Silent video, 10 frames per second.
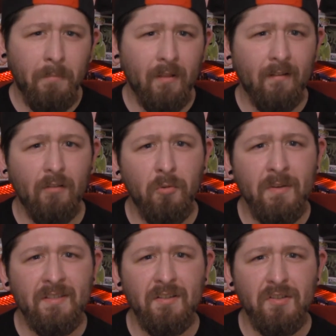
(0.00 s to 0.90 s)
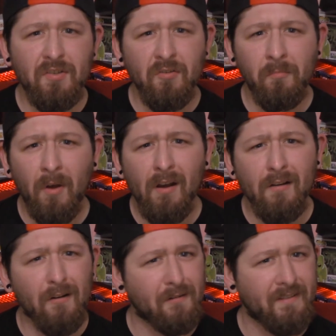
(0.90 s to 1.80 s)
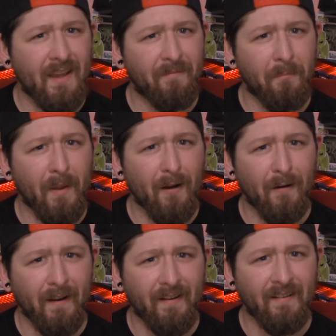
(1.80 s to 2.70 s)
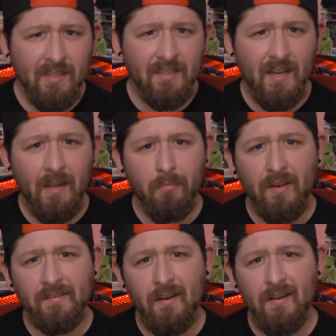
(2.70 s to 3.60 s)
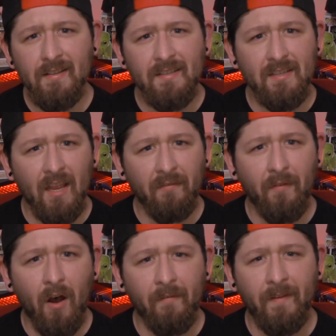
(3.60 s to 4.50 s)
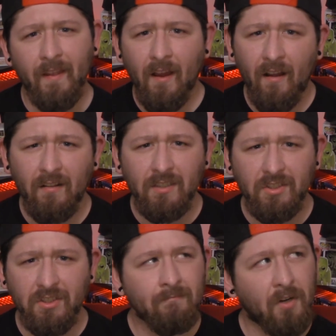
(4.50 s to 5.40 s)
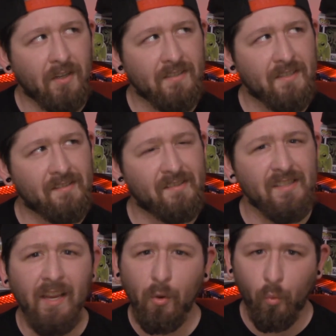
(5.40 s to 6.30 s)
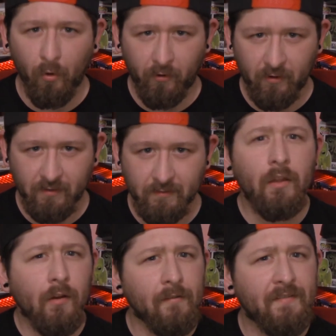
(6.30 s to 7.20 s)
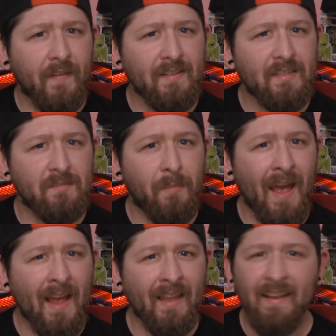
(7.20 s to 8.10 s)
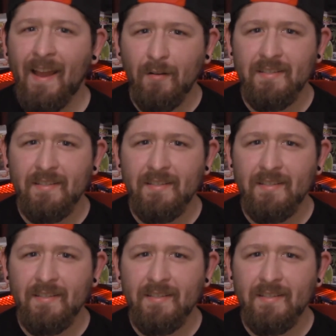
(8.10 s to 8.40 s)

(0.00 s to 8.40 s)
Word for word: Billy Loomis and Stu Macher are dead and buried. Sidney Prescott is safe off at college. But sequel. Ghostface is back, and now it's